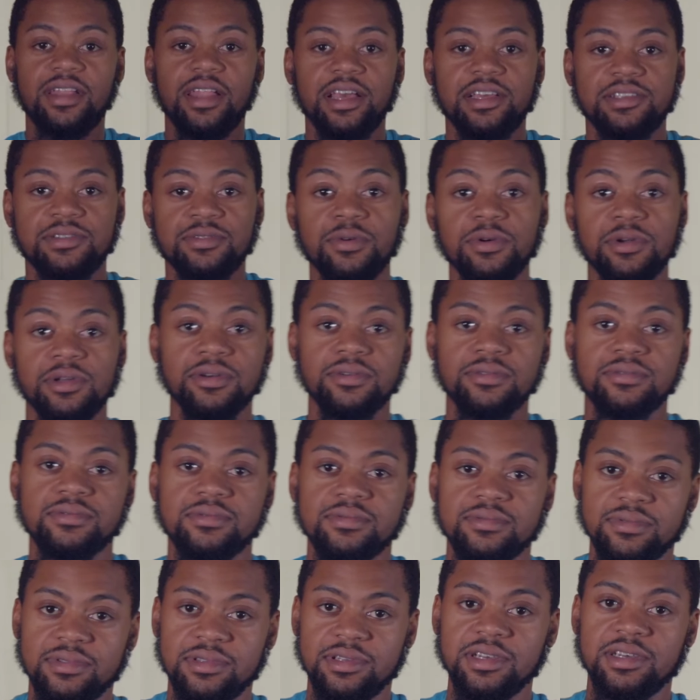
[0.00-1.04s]
likes oil,
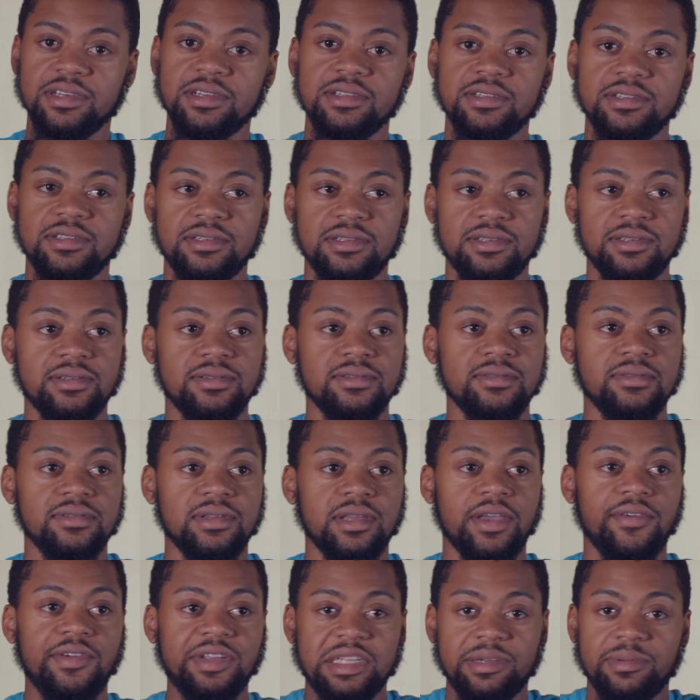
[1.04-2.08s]
because
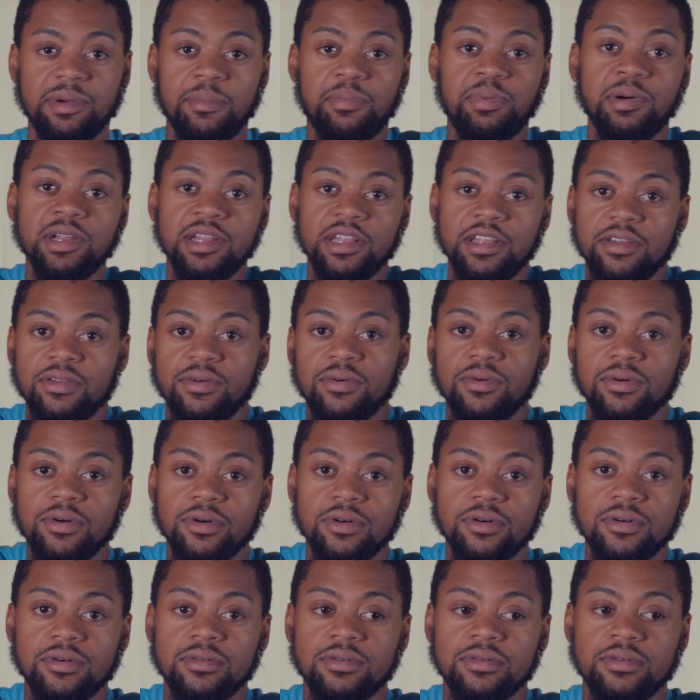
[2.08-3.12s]
every time I pull it in the
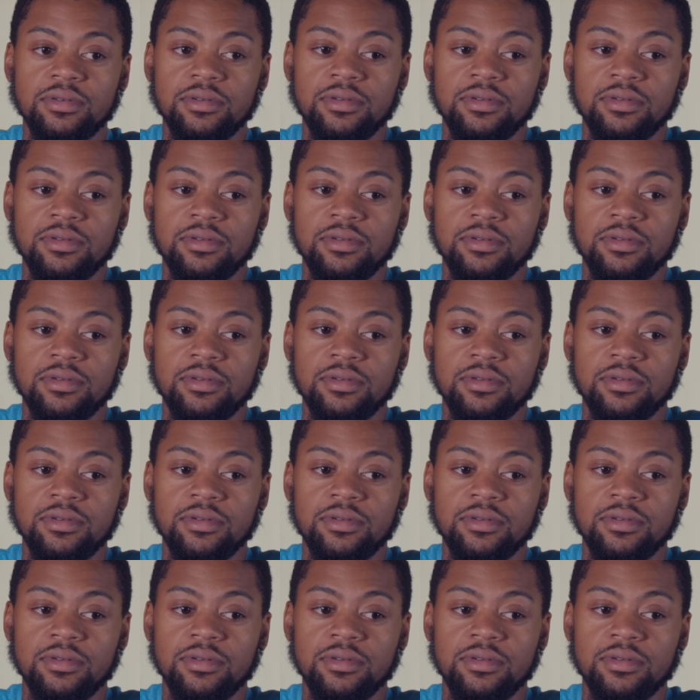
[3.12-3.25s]
oil,